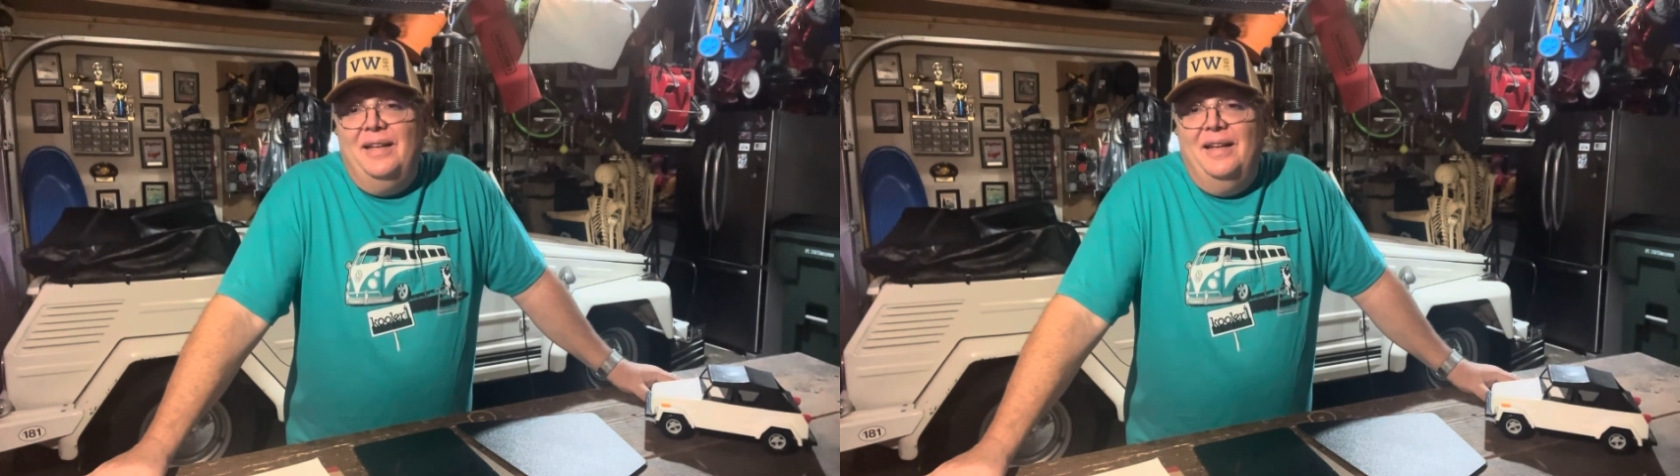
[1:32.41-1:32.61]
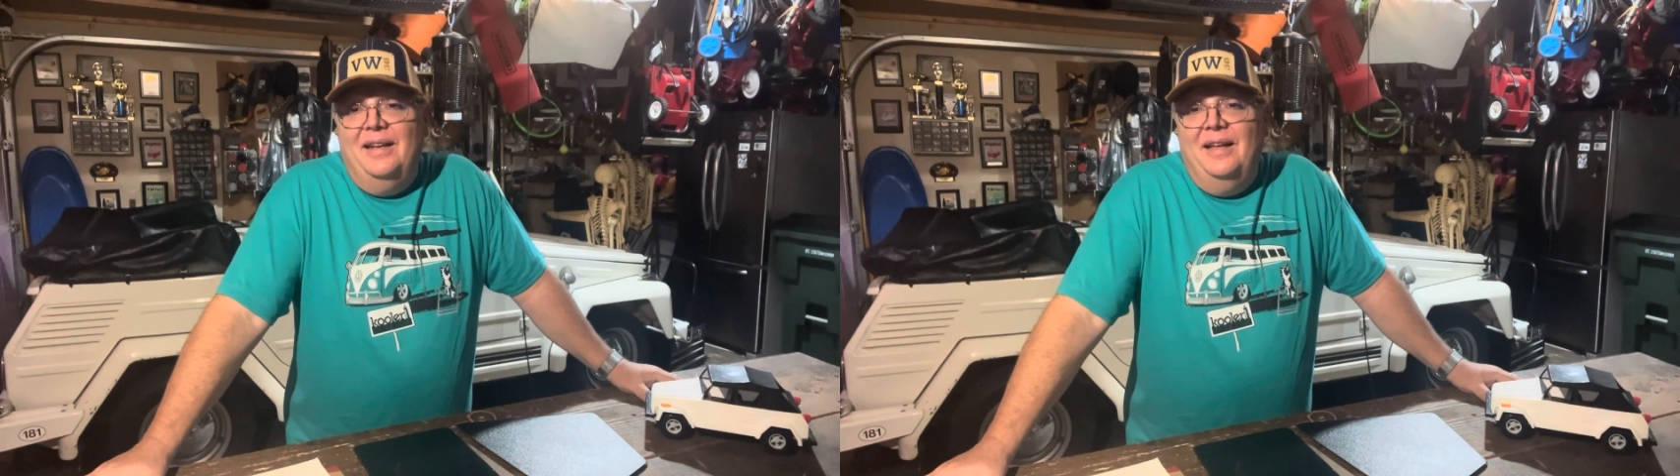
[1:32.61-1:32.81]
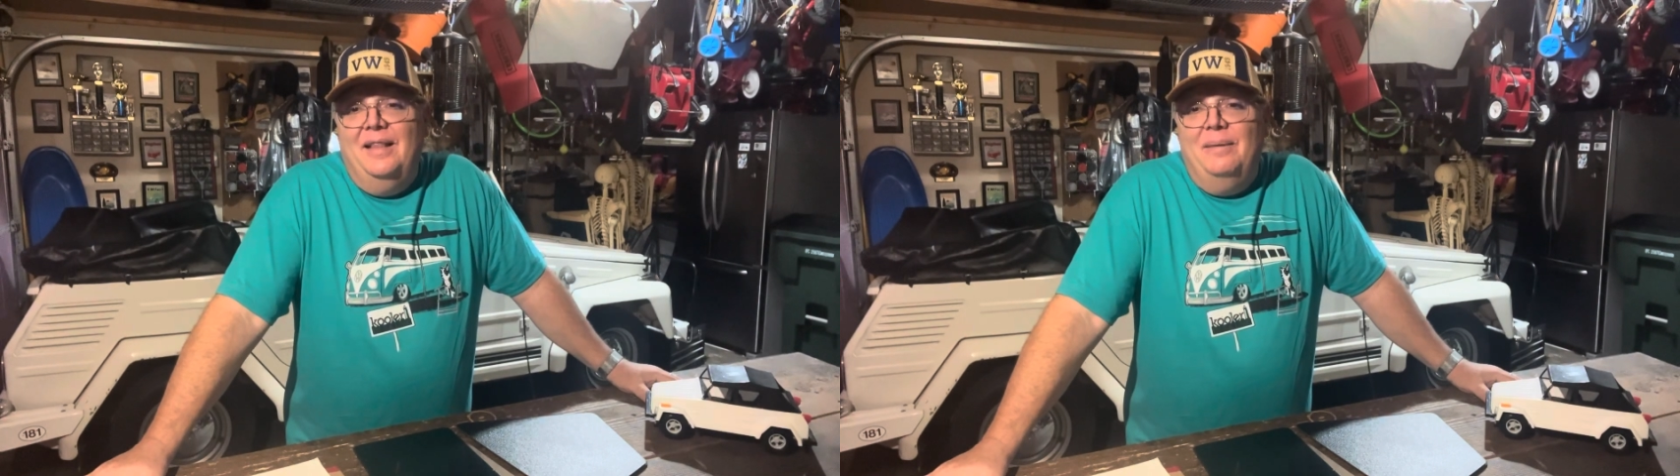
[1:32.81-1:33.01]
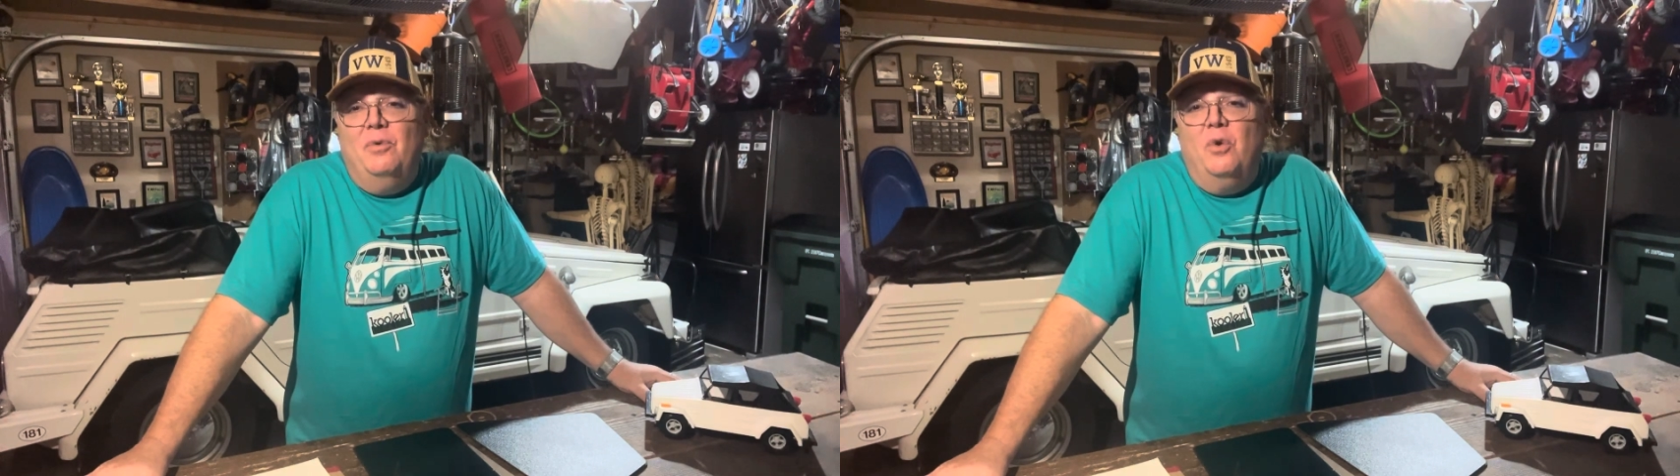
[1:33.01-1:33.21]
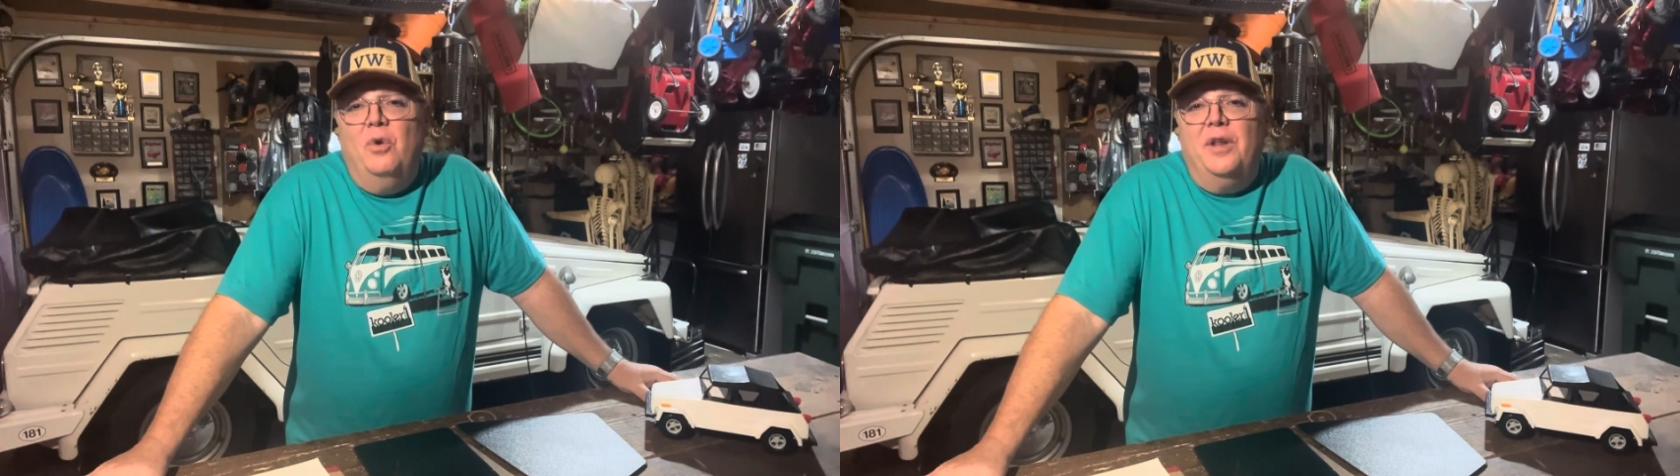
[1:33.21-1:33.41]
and the
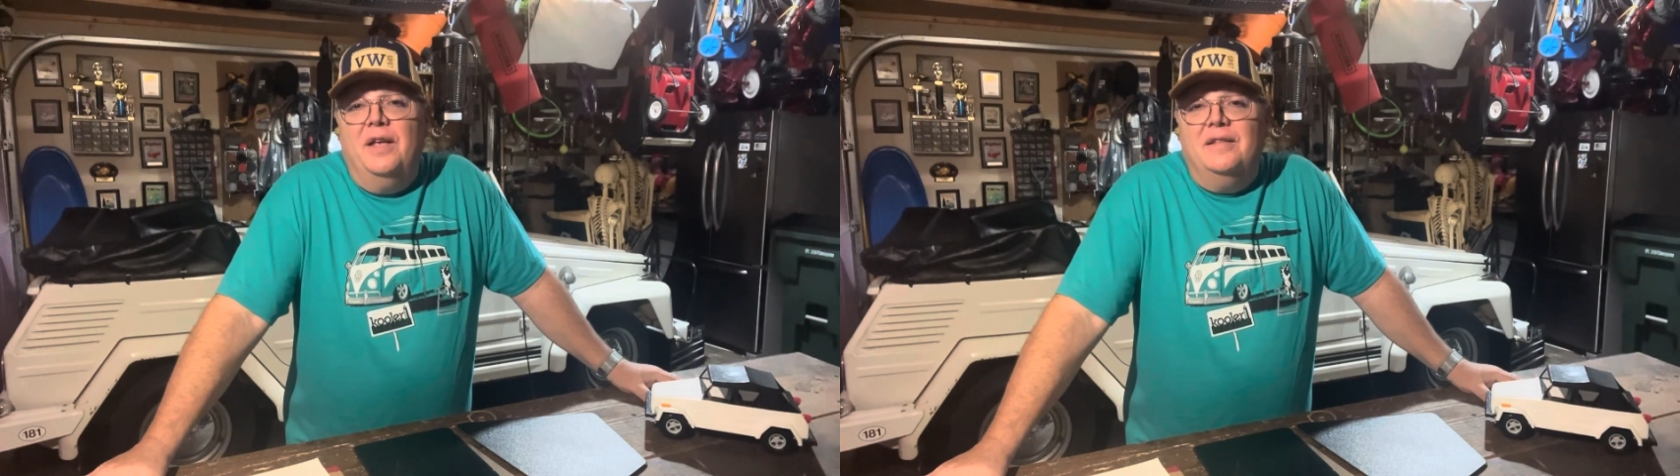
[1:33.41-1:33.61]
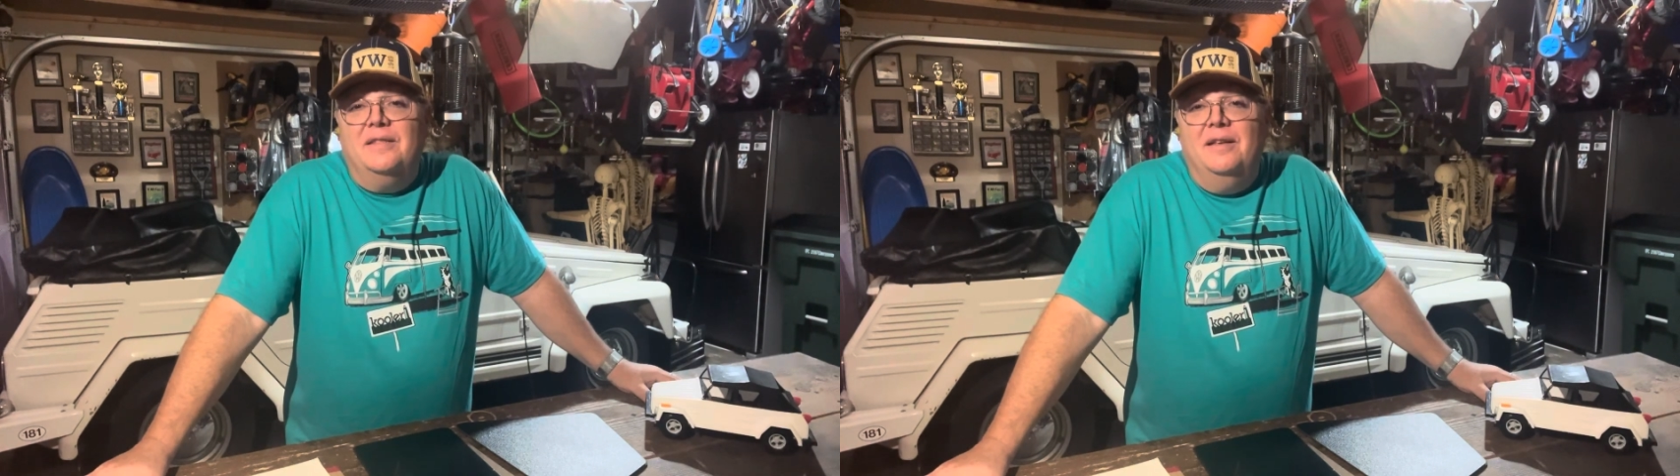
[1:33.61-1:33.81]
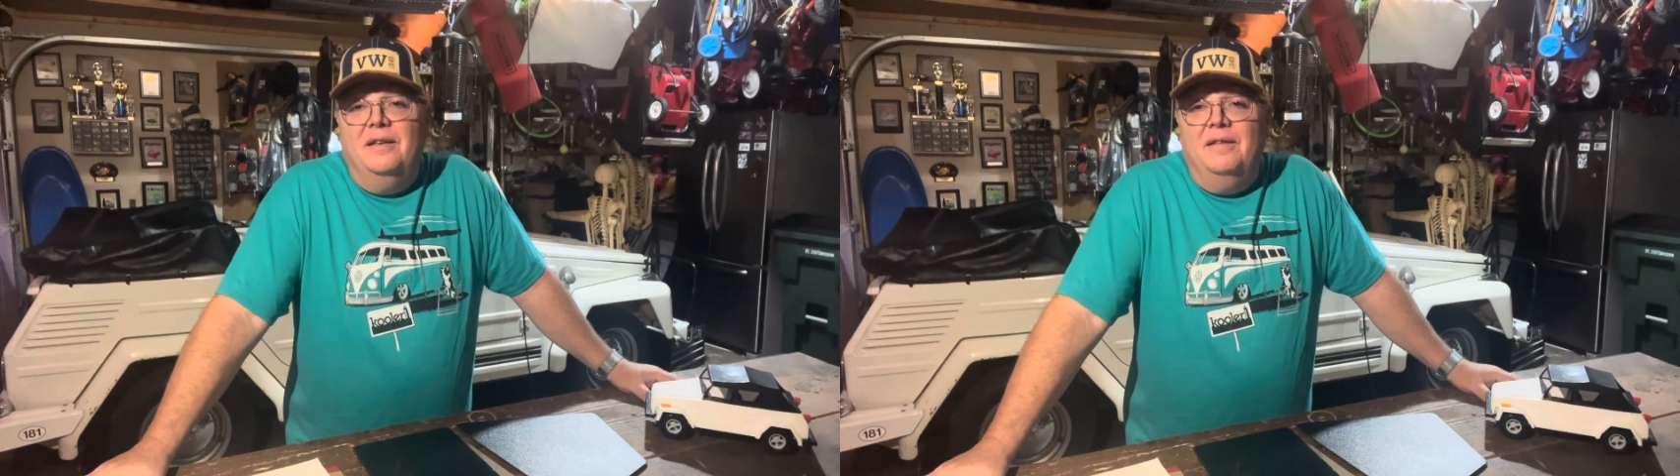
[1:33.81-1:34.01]
more audience,